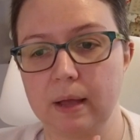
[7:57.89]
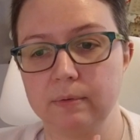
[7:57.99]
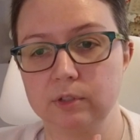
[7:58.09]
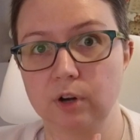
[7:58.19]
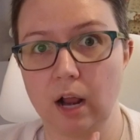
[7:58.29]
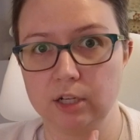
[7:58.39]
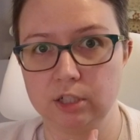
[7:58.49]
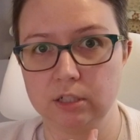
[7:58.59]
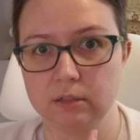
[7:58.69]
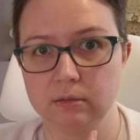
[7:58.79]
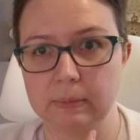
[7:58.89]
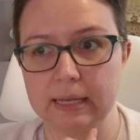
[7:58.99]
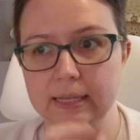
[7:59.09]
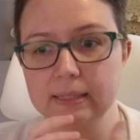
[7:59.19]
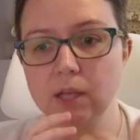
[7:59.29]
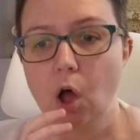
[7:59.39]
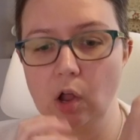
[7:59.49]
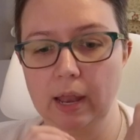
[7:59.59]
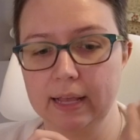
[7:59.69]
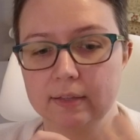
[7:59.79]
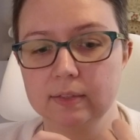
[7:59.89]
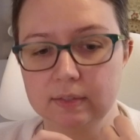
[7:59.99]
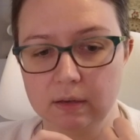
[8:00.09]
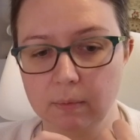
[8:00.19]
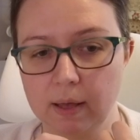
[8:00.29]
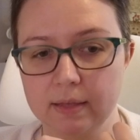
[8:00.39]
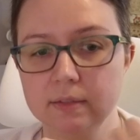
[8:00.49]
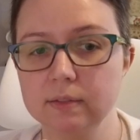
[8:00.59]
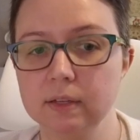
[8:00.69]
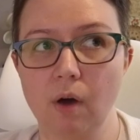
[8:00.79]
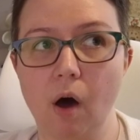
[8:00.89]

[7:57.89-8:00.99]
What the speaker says: I was crushed because all I could see was